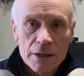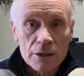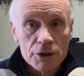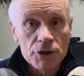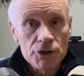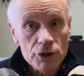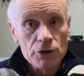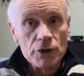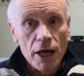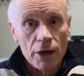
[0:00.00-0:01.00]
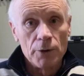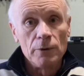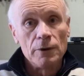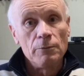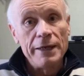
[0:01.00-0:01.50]
You do know
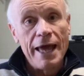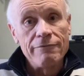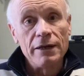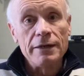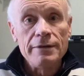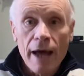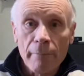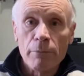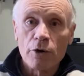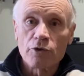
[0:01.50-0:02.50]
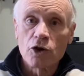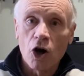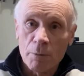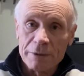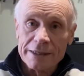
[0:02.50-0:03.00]
we have a number of
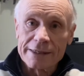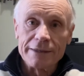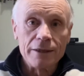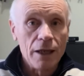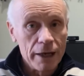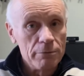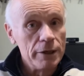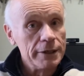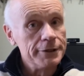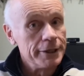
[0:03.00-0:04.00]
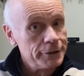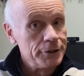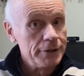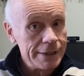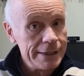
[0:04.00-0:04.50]
copies in the library, don't you,
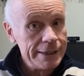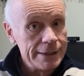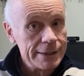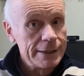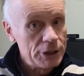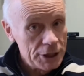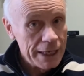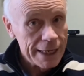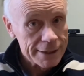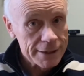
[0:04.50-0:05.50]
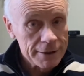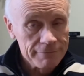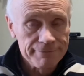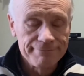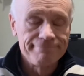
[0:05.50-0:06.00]
Siers? she asked.
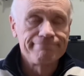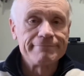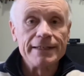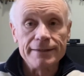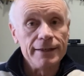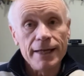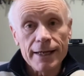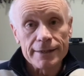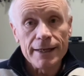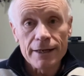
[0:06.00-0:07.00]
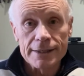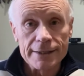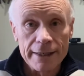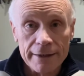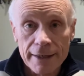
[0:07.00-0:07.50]
Yeah, yeah, I
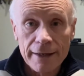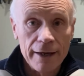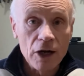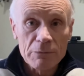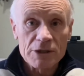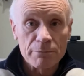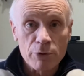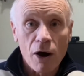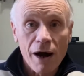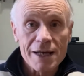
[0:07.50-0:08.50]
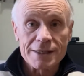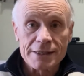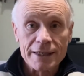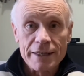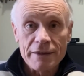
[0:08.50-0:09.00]
said, and I'm surprised
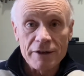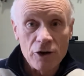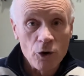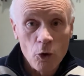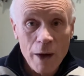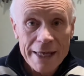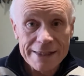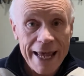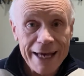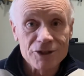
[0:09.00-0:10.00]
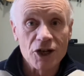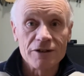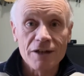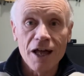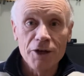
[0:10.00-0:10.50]
that they're not always out on
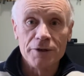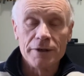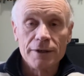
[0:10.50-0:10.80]
loan.